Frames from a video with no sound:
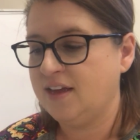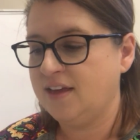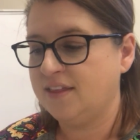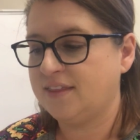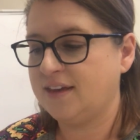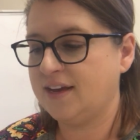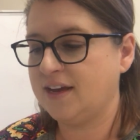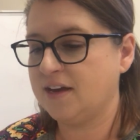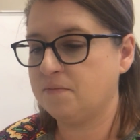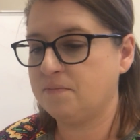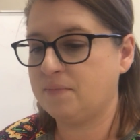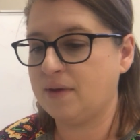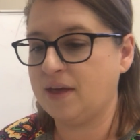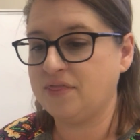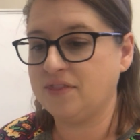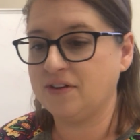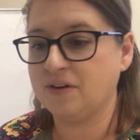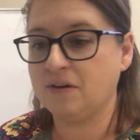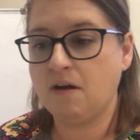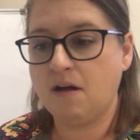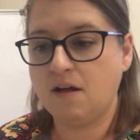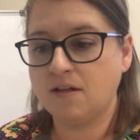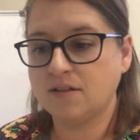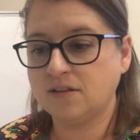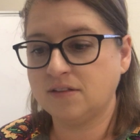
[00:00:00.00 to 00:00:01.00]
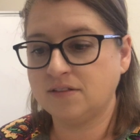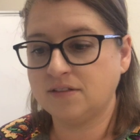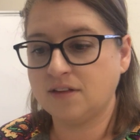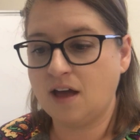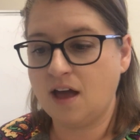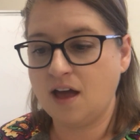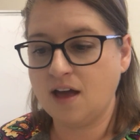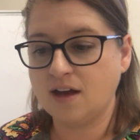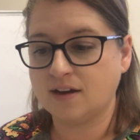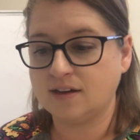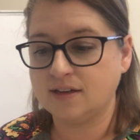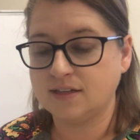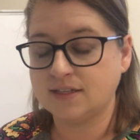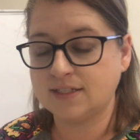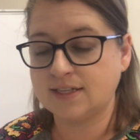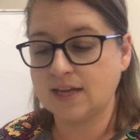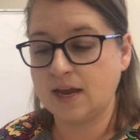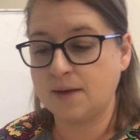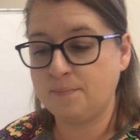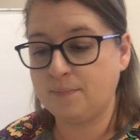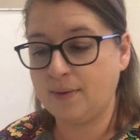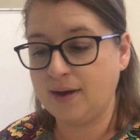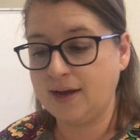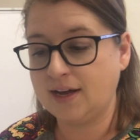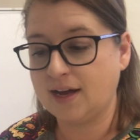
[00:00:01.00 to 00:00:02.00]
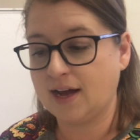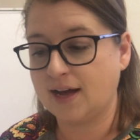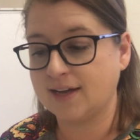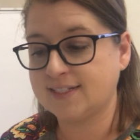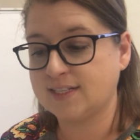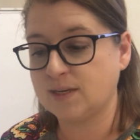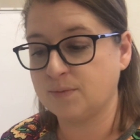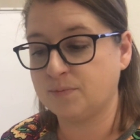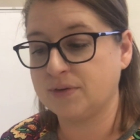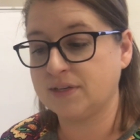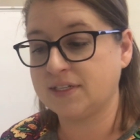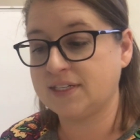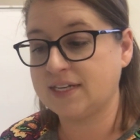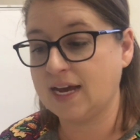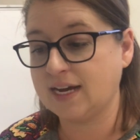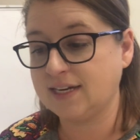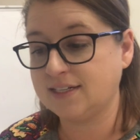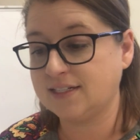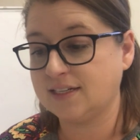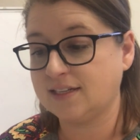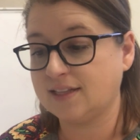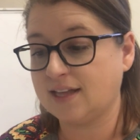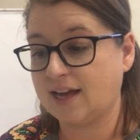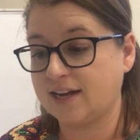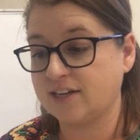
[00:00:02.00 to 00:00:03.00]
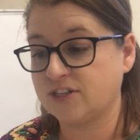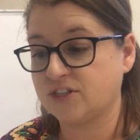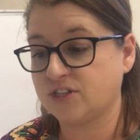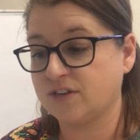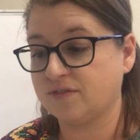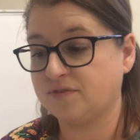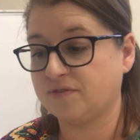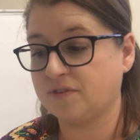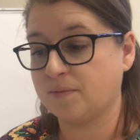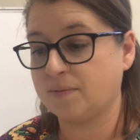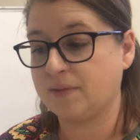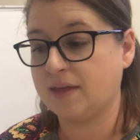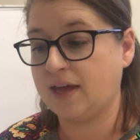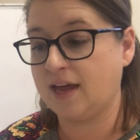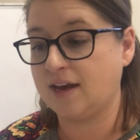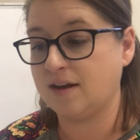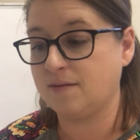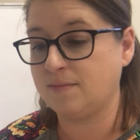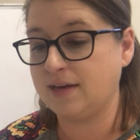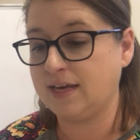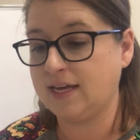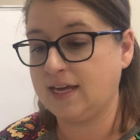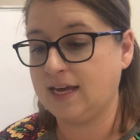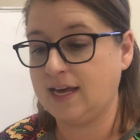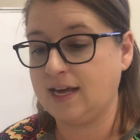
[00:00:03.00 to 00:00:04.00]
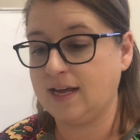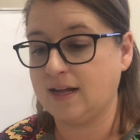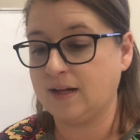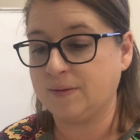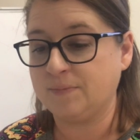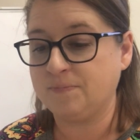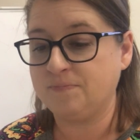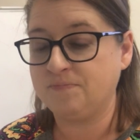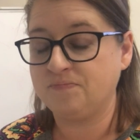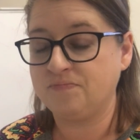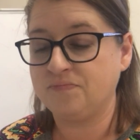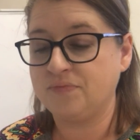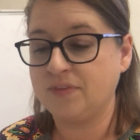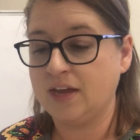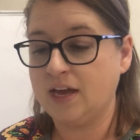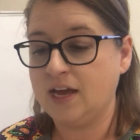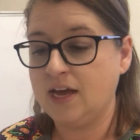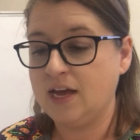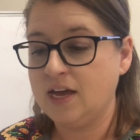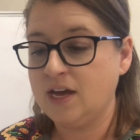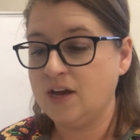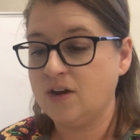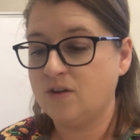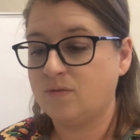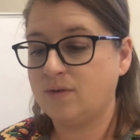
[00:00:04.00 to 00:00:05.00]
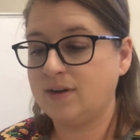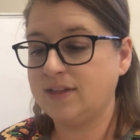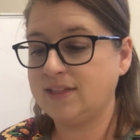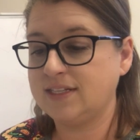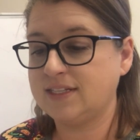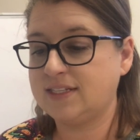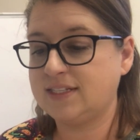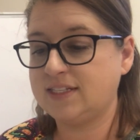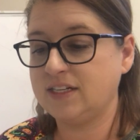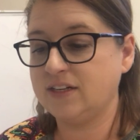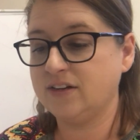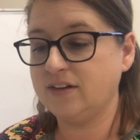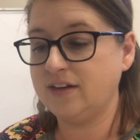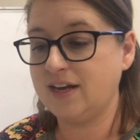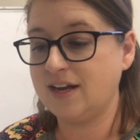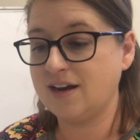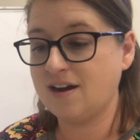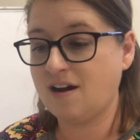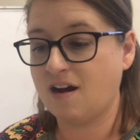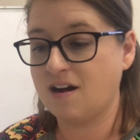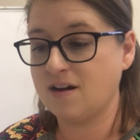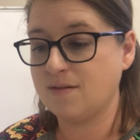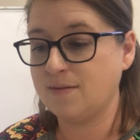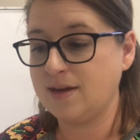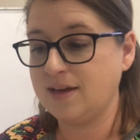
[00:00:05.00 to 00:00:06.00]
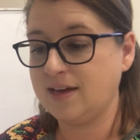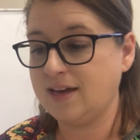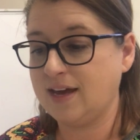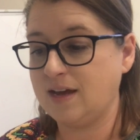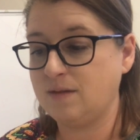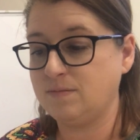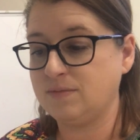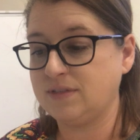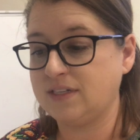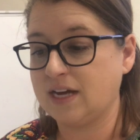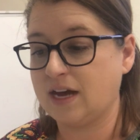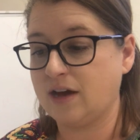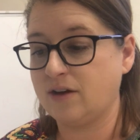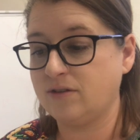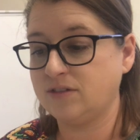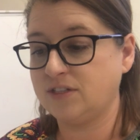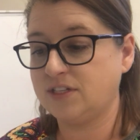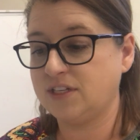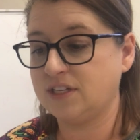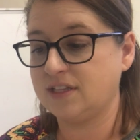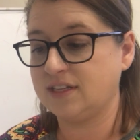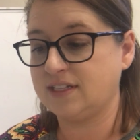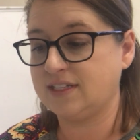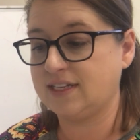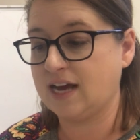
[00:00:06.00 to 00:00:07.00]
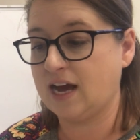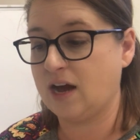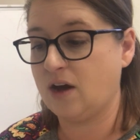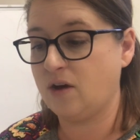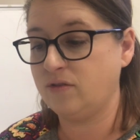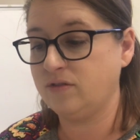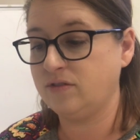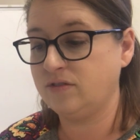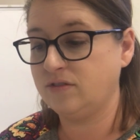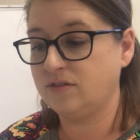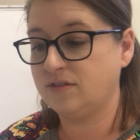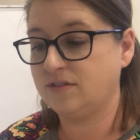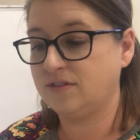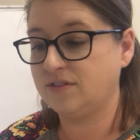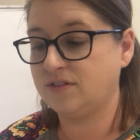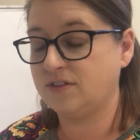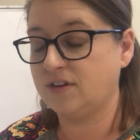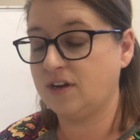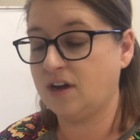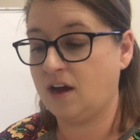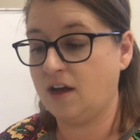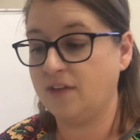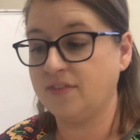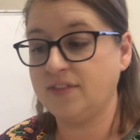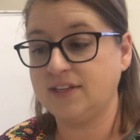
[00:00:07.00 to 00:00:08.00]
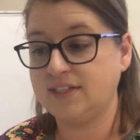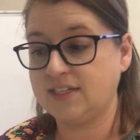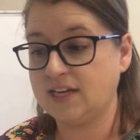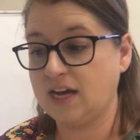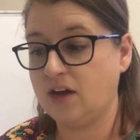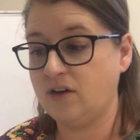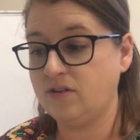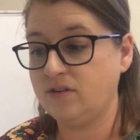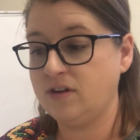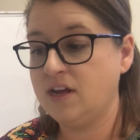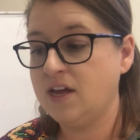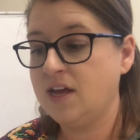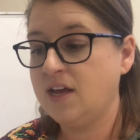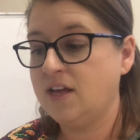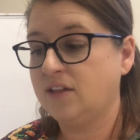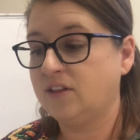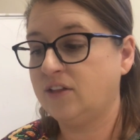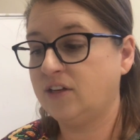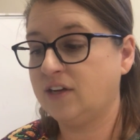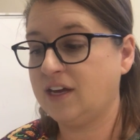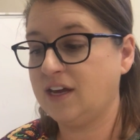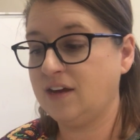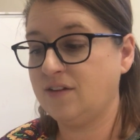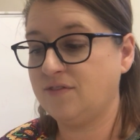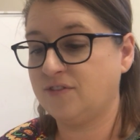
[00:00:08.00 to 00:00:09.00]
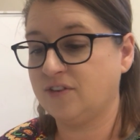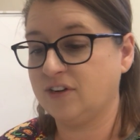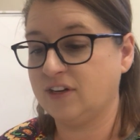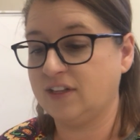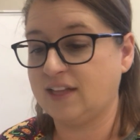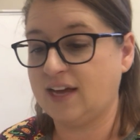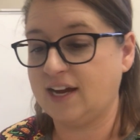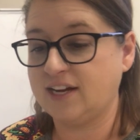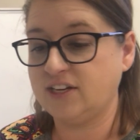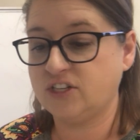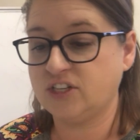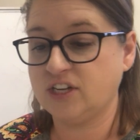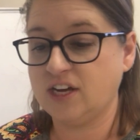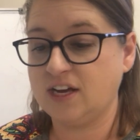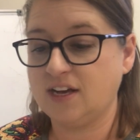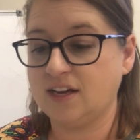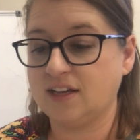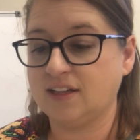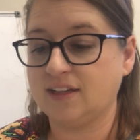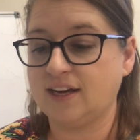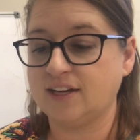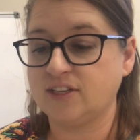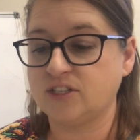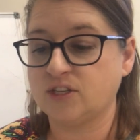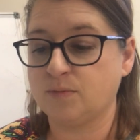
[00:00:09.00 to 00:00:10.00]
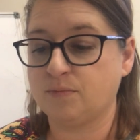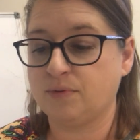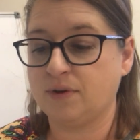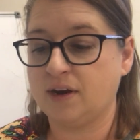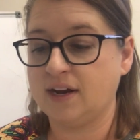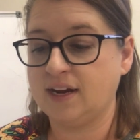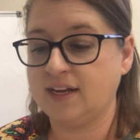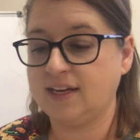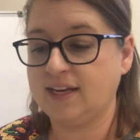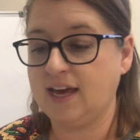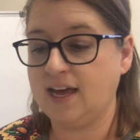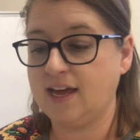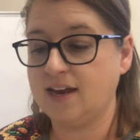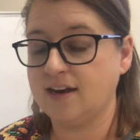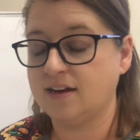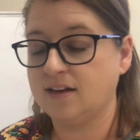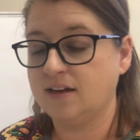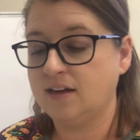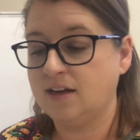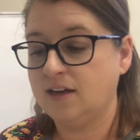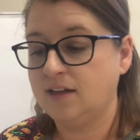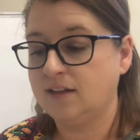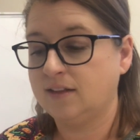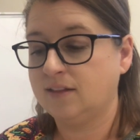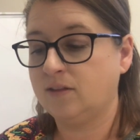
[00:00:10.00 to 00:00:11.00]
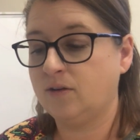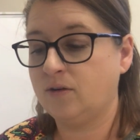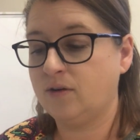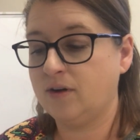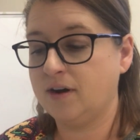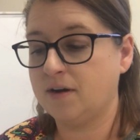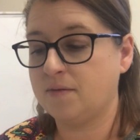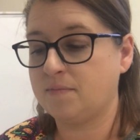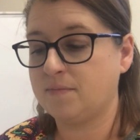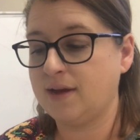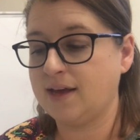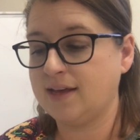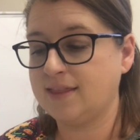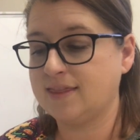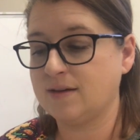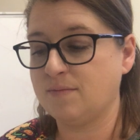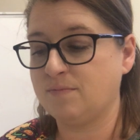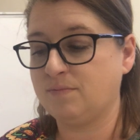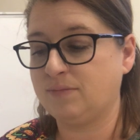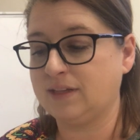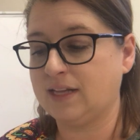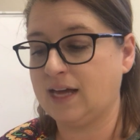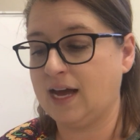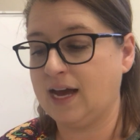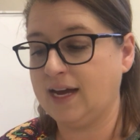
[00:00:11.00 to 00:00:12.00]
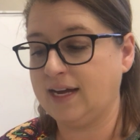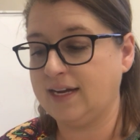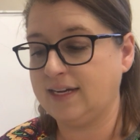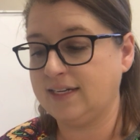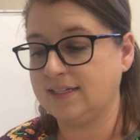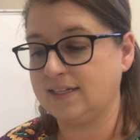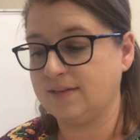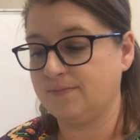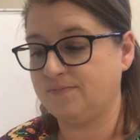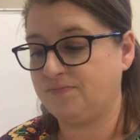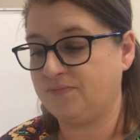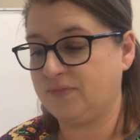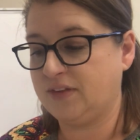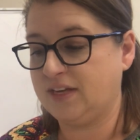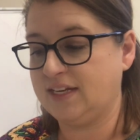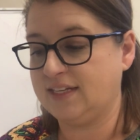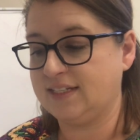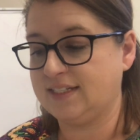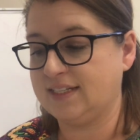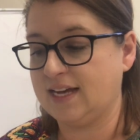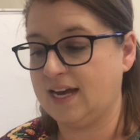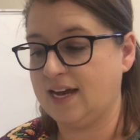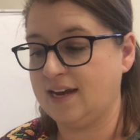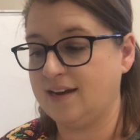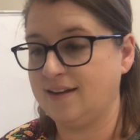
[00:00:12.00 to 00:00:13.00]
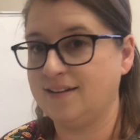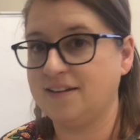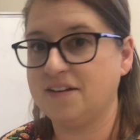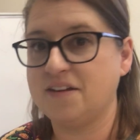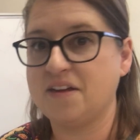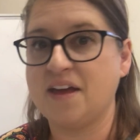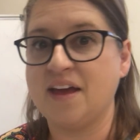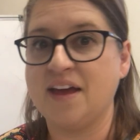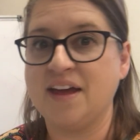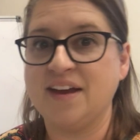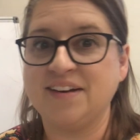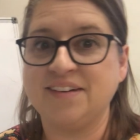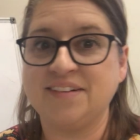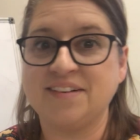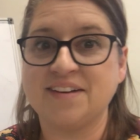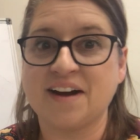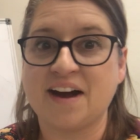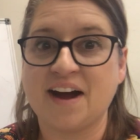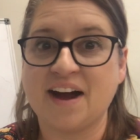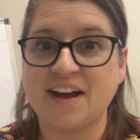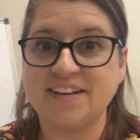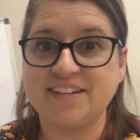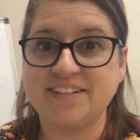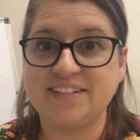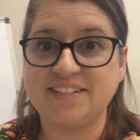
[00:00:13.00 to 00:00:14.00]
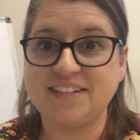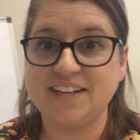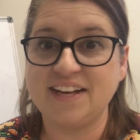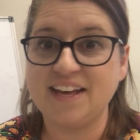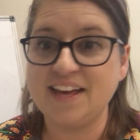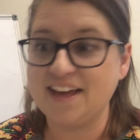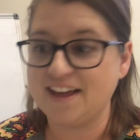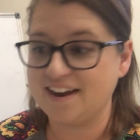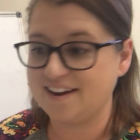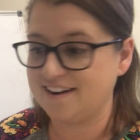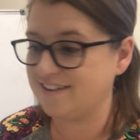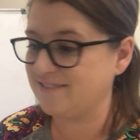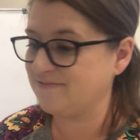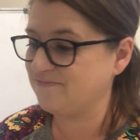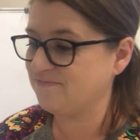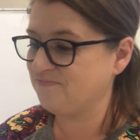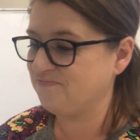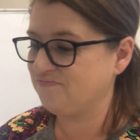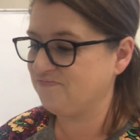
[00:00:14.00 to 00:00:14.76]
They had been there all along, sent by God to protect Elisha from the enemy king. When the Syrian army came down to the town, on the town, looking for Elisha, Elisha prayed again. "Lord, make them blind," he said, and God did.